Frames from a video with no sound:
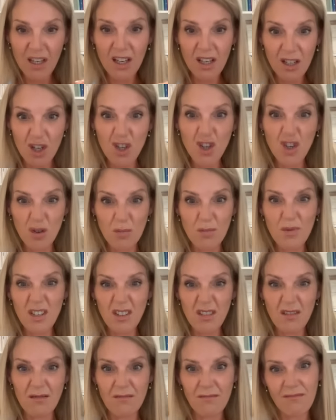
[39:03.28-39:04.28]
it in
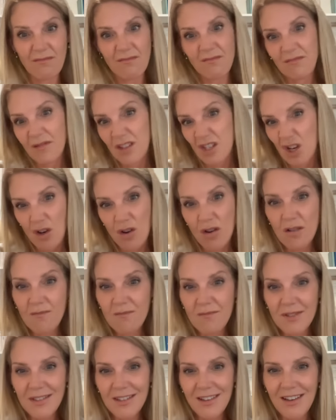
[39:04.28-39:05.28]
human
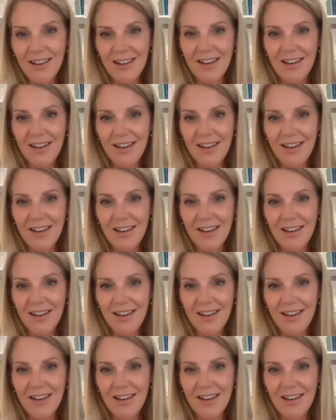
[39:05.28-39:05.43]
terms,